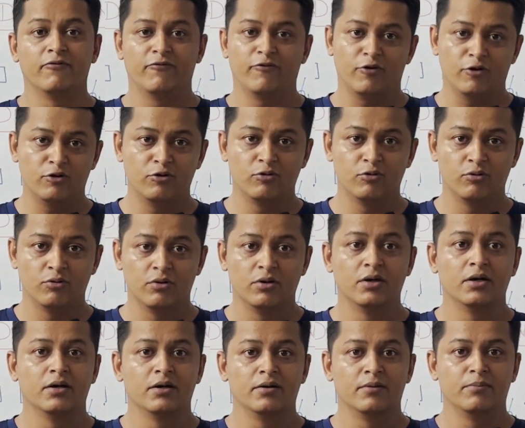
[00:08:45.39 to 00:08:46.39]
follow
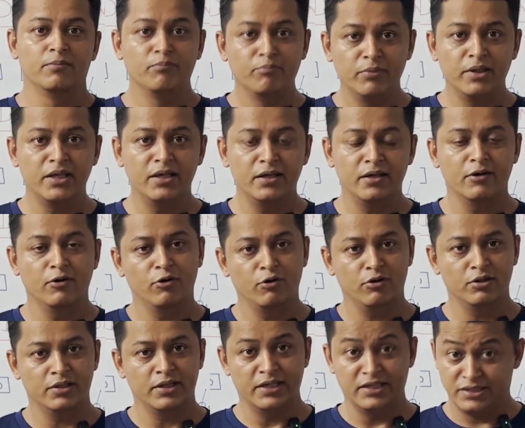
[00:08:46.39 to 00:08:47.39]
me
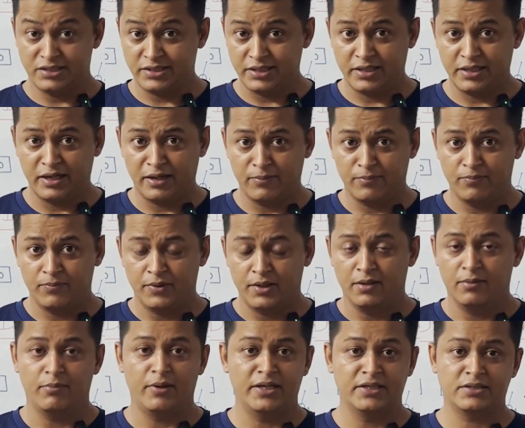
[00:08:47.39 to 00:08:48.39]
on Instagram.
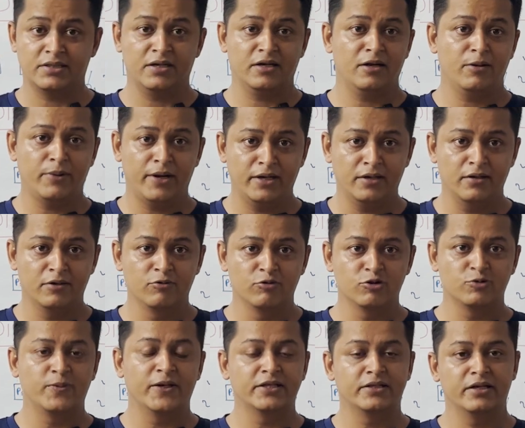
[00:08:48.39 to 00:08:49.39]
My Instagram handle
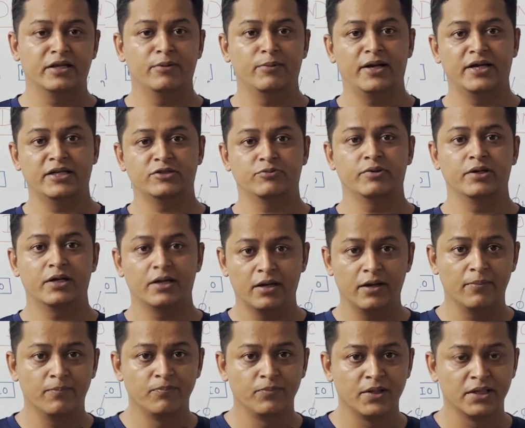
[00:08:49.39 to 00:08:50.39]
goes by the name ISV
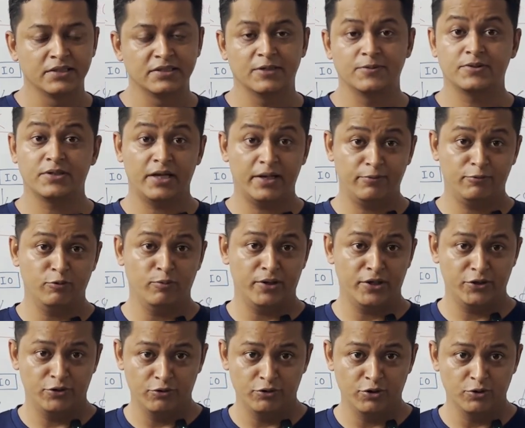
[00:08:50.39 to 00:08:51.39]
Club. Subscribe to
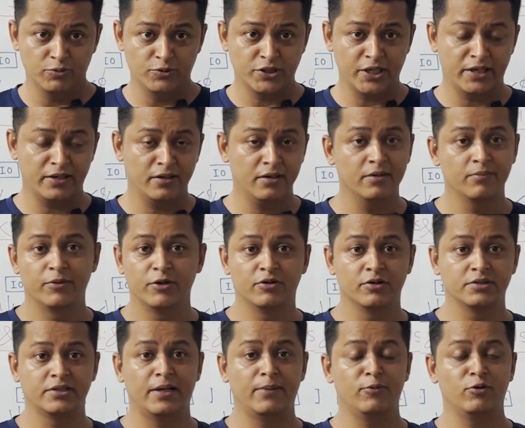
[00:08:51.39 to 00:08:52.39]
my YouTube channel
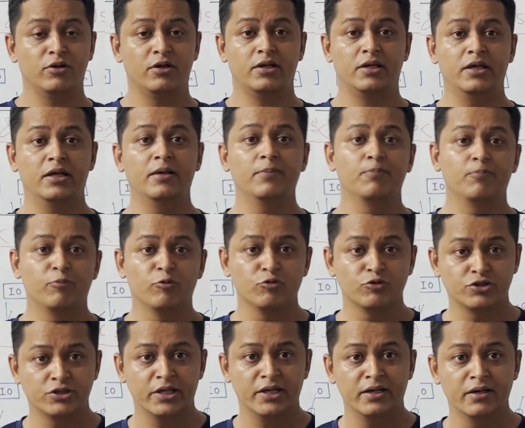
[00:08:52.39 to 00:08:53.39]
because I'm going to keep
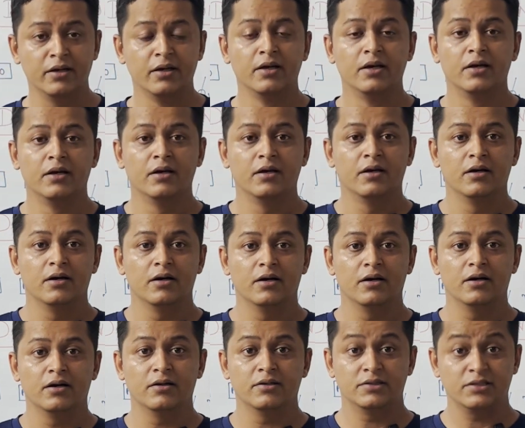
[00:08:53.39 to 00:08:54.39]
posting
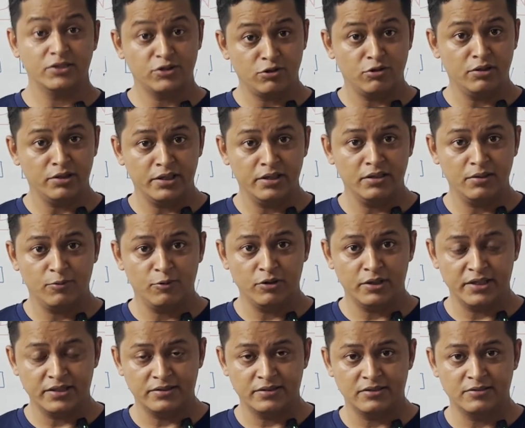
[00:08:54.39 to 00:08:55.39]
such content
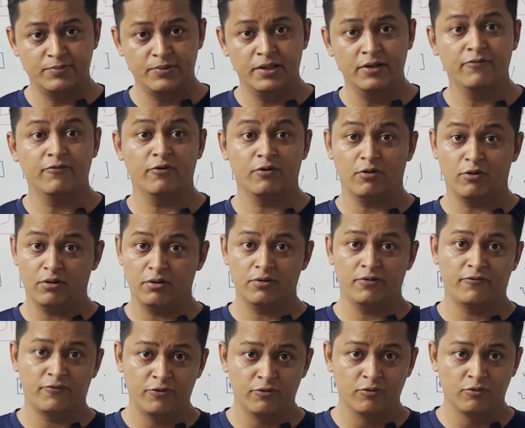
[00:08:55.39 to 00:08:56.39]
about SSB for
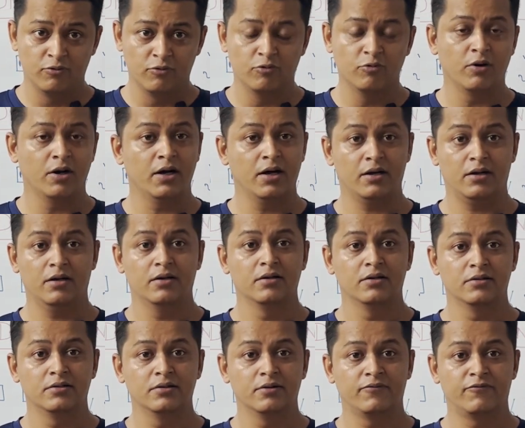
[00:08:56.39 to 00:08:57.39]
all of you who are
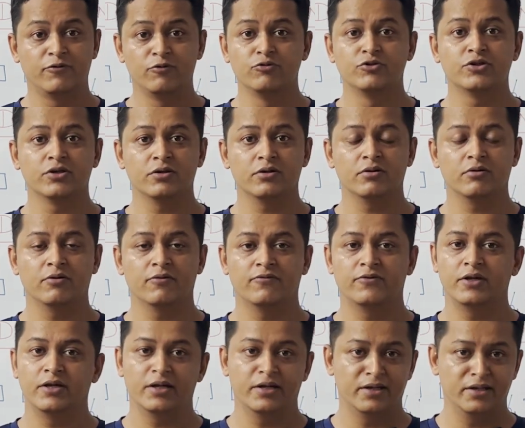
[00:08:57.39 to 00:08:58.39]
the future of
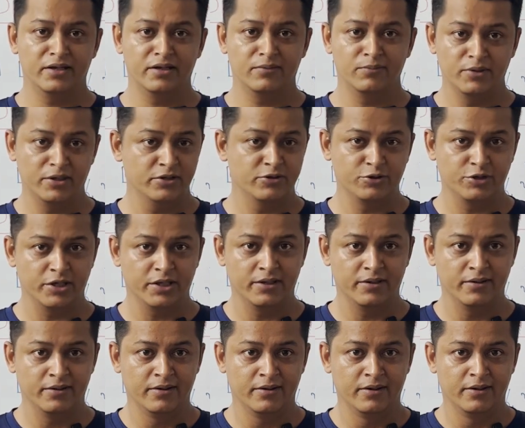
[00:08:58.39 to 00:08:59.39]
the Indian military.
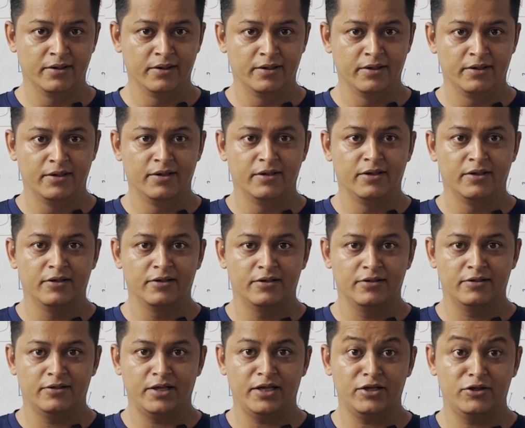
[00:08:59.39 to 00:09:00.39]

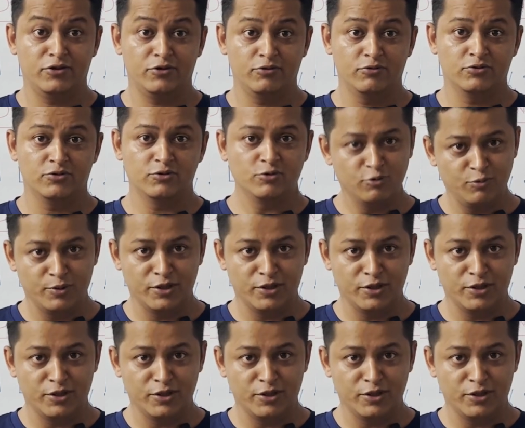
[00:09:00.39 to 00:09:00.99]
Thank you so